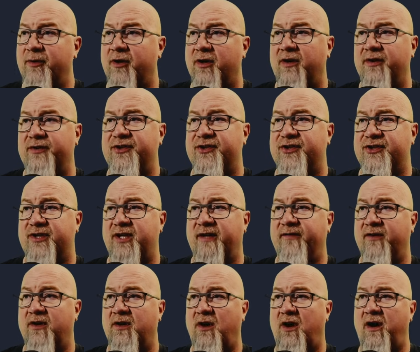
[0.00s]
on your
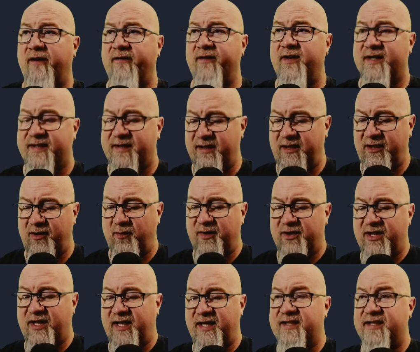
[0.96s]
server, obviously you
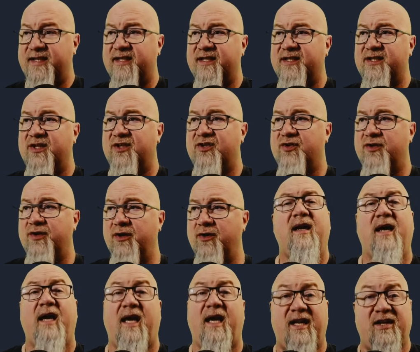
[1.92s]
would change this to
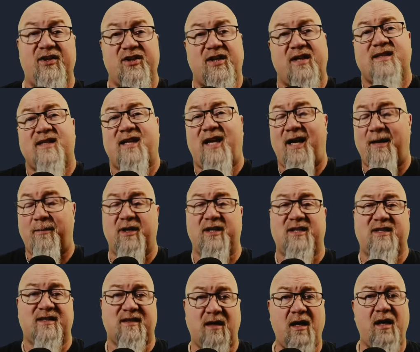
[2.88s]
true and adjust how
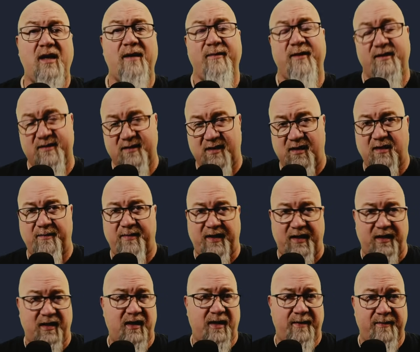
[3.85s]
much time there's going to
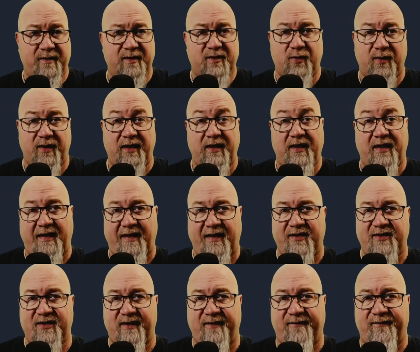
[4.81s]
be in between
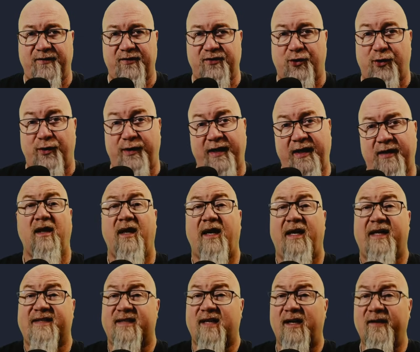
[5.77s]
each different tornado.
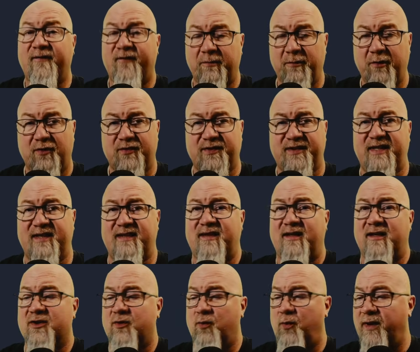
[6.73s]
Aside from those
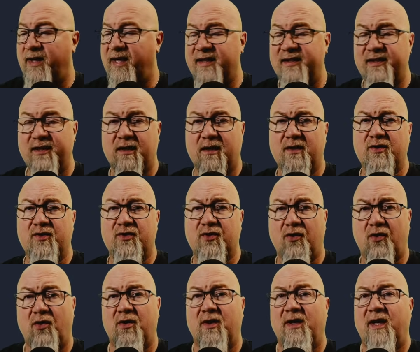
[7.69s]
details, we get to
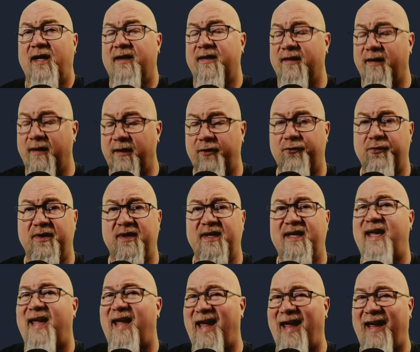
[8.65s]
control
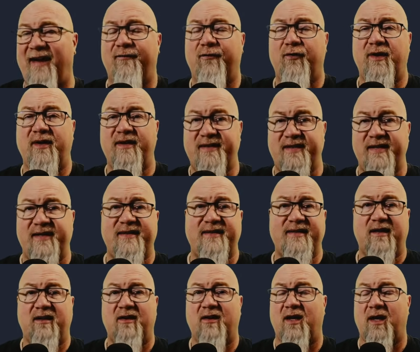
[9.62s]
literally every
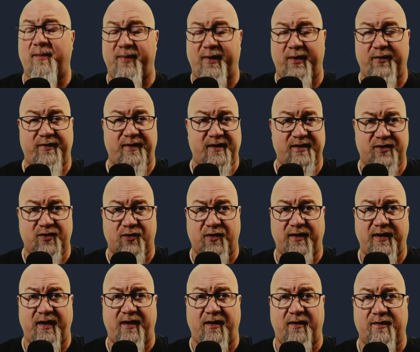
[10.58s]
detail about these
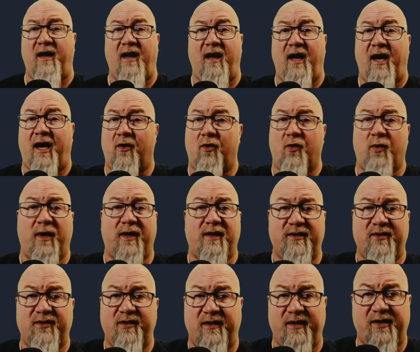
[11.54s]
tornadoes. How
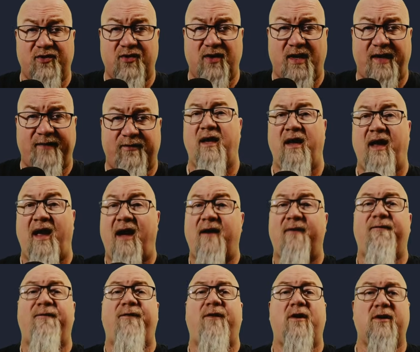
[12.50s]
quickly do they travel?
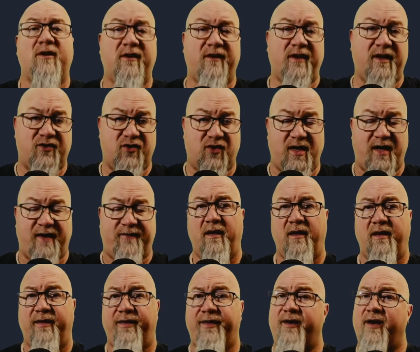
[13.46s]
How far do they
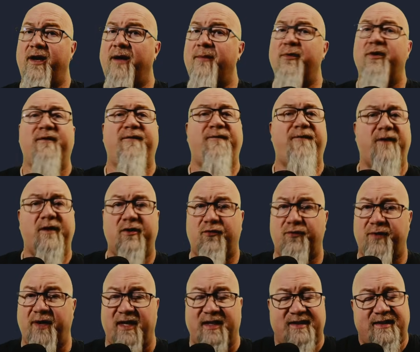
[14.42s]
travel? The number of funnel
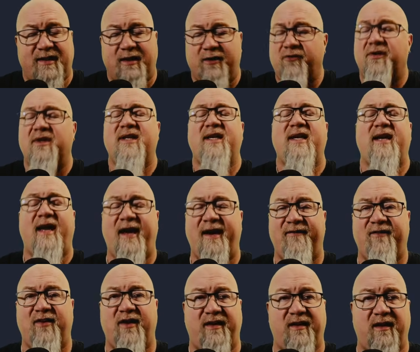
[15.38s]
rings, literally
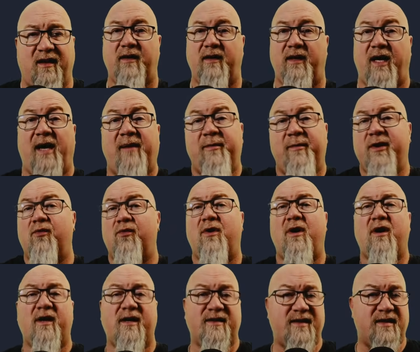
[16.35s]
everything. How many
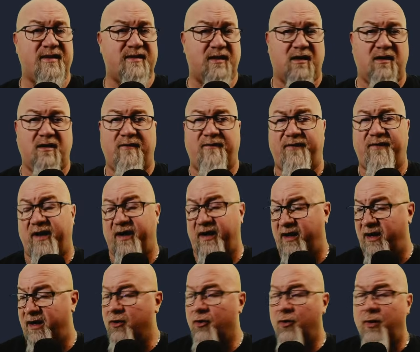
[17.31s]
rockets is it going to fire?
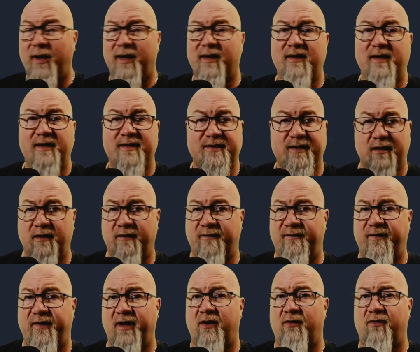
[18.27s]
How quickly is it going to
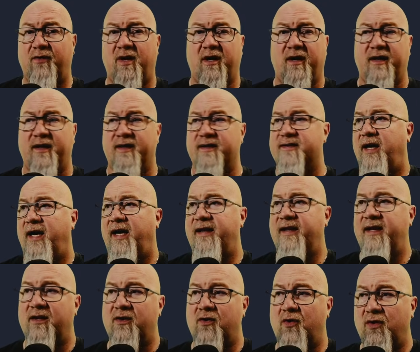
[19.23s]
fire rockets? And
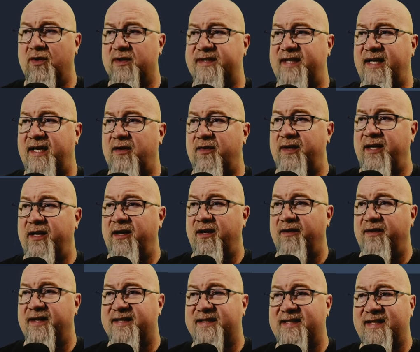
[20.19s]
then of course down here,
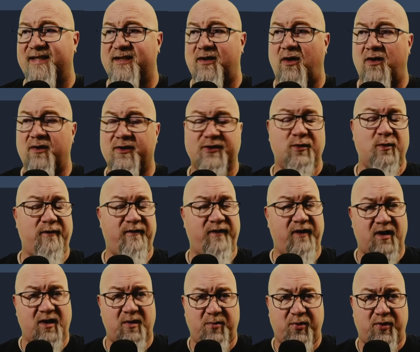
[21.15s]
this is also a
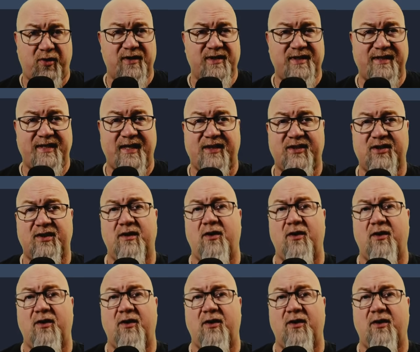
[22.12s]
very important section.